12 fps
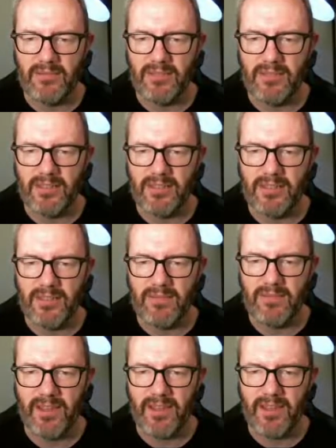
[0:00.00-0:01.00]
let's see if
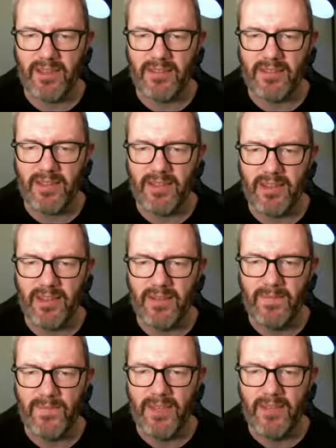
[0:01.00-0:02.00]
that has any
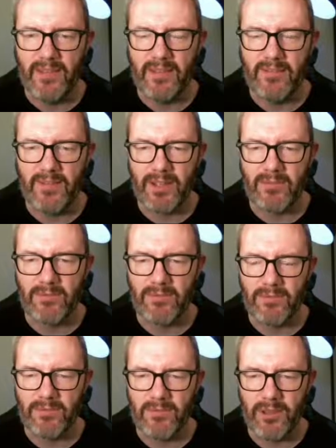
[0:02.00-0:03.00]
effect for
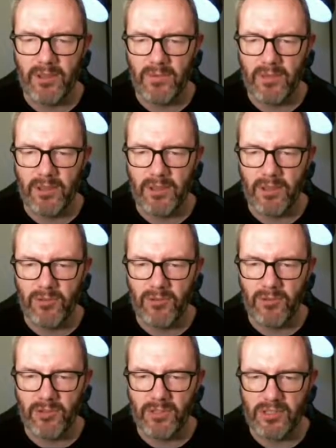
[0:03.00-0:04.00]
us. We'll go with low
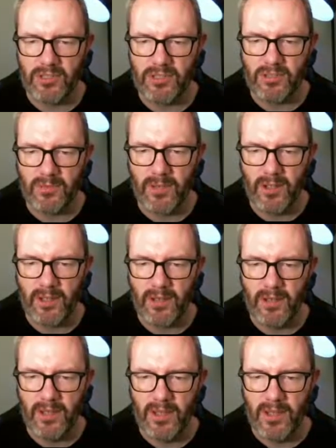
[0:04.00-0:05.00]
crosses as well.
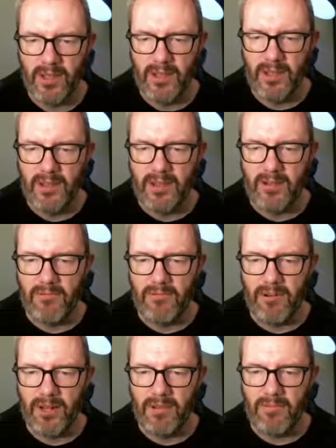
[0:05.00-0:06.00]

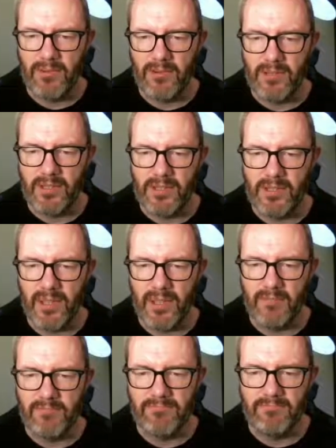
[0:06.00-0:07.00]
Right, boys,
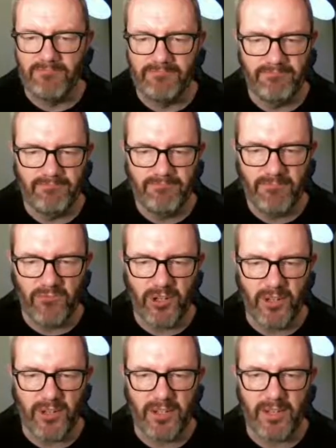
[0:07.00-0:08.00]

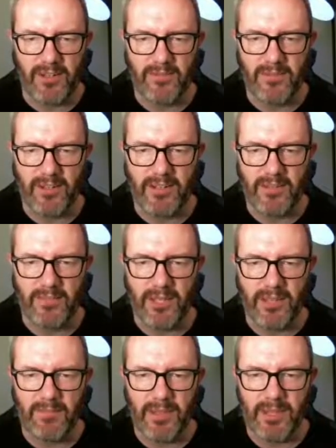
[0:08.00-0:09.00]
run at that defence a
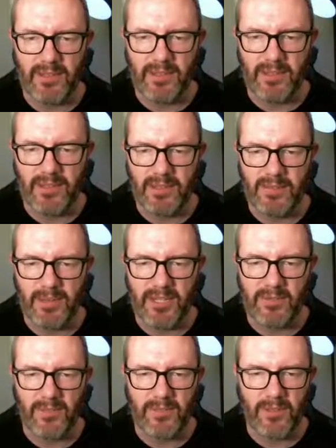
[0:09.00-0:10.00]
bit, pass it into
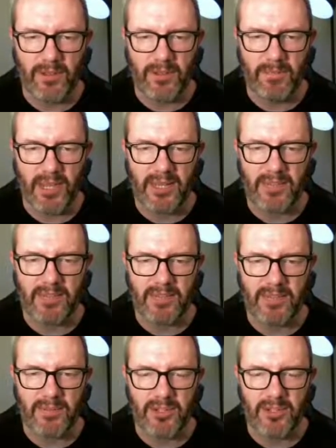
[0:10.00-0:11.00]
space. We've got the pace,
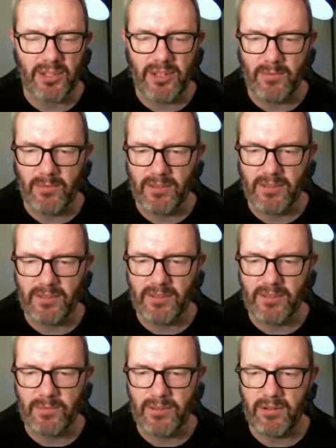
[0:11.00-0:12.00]
especially with
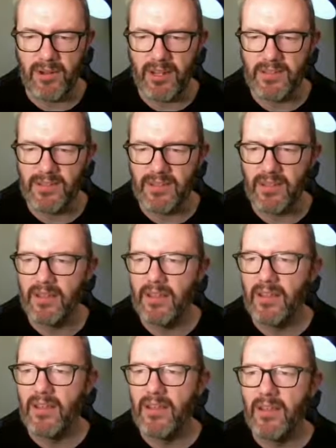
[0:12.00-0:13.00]
Speranza
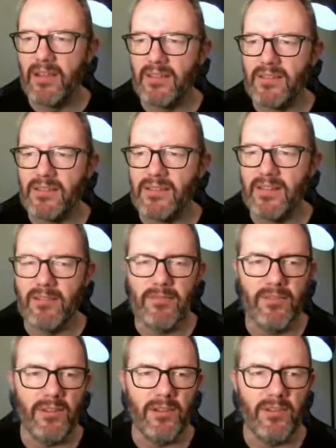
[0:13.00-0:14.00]
and
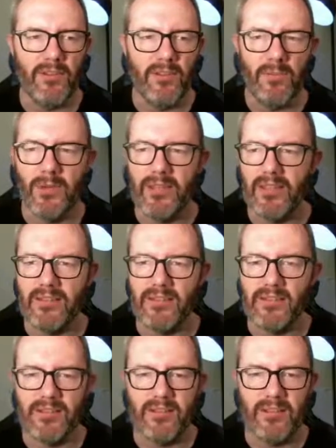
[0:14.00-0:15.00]
Silva on the wings,
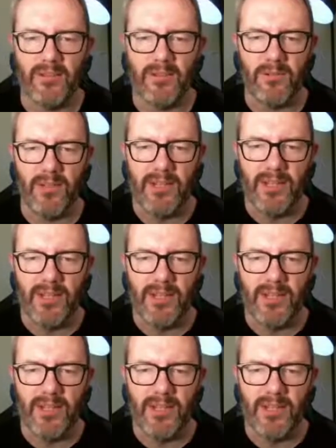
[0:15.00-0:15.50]
so